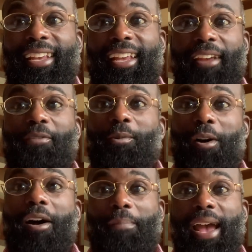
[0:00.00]
If you
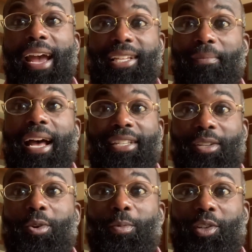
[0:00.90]
walk past my
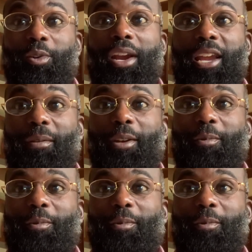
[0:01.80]
Zoom screen in